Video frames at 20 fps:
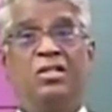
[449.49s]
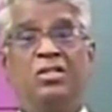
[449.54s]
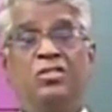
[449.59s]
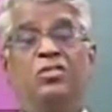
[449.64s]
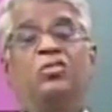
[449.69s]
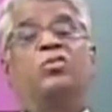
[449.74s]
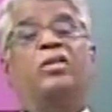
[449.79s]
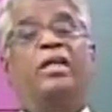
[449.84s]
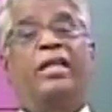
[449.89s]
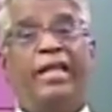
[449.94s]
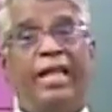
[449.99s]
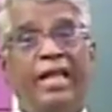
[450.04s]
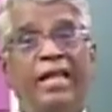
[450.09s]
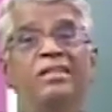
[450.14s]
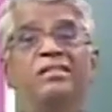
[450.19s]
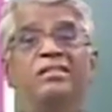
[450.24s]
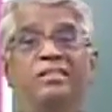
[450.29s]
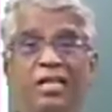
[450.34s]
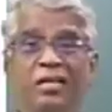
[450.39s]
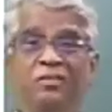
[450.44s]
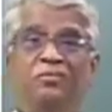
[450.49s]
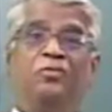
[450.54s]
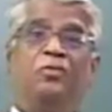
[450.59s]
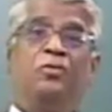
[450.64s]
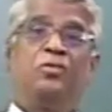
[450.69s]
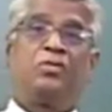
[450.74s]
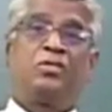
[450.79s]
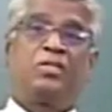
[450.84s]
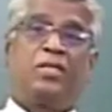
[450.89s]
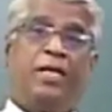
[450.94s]
You can
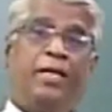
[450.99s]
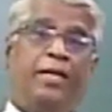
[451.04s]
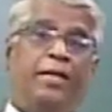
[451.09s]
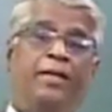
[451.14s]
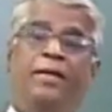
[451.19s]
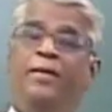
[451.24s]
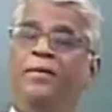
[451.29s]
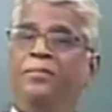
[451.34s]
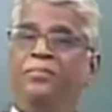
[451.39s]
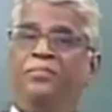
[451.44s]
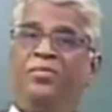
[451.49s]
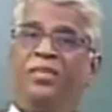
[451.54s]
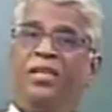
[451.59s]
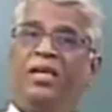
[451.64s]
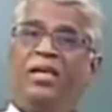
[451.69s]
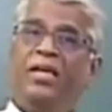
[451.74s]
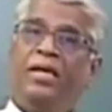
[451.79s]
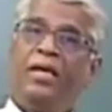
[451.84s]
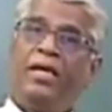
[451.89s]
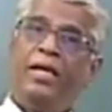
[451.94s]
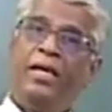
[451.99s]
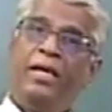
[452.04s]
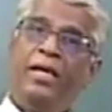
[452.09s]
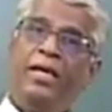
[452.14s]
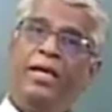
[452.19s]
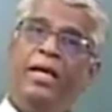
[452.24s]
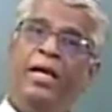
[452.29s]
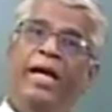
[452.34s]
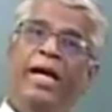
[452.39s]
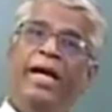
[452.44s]
therefore say
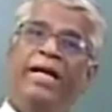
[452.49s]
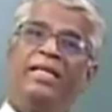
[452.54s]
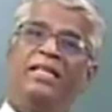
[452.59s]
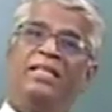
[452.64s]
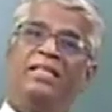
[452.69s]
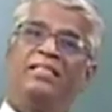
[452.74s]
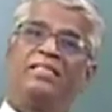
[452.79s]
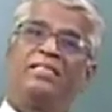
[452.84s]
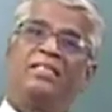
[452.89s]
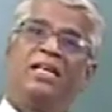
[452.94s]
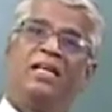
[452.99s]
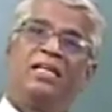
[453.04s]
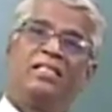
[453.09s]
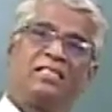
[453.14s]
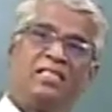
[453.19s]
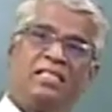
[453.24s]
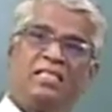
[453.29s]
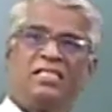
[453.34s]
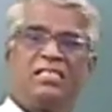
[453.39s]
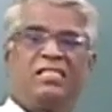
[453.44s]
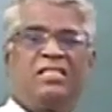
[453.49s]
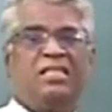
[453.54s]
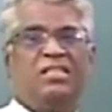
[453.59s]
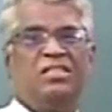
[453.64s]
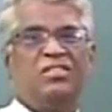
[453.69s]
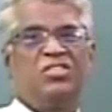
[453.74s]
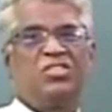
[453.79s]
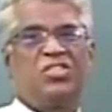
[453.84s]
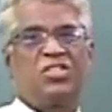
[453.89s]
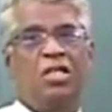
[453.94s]
he and his
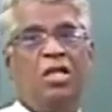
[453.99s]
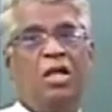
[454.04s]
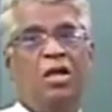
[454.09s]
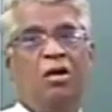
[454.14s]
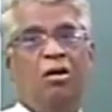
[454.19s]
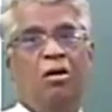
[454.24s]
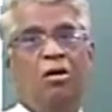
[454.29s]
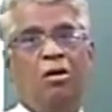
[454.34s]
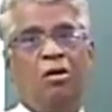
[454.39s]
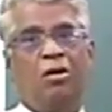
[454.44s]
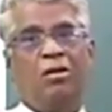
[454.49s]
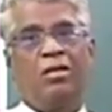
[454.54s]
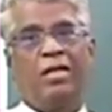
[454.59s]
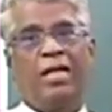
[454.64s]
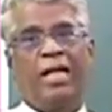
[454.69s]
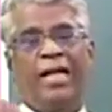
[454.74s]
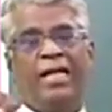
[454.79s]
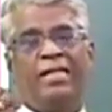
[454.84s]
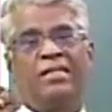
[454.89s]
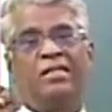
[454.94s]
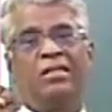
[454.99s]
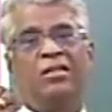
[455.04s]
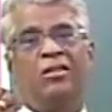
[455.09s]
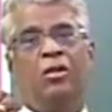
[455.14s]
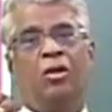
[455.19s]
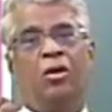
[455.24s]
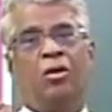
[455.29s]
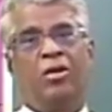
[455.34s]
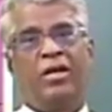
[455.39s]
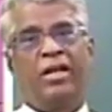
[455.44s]
assistants are at
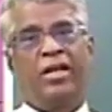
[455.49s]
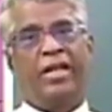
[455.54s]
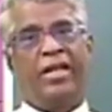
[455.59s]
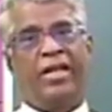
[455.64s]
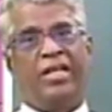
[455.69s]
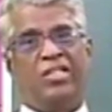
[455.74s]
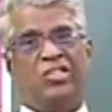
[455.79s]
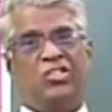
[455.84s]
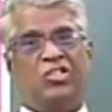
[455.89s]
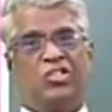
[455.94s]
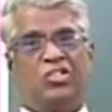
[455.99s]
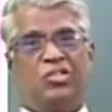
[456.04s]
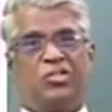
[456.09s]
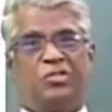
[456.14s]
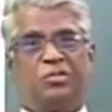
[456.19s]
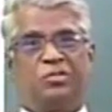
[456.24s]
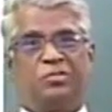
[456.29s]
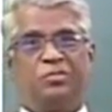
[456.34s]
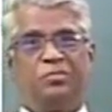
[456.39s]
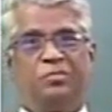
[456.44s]
loggerheads.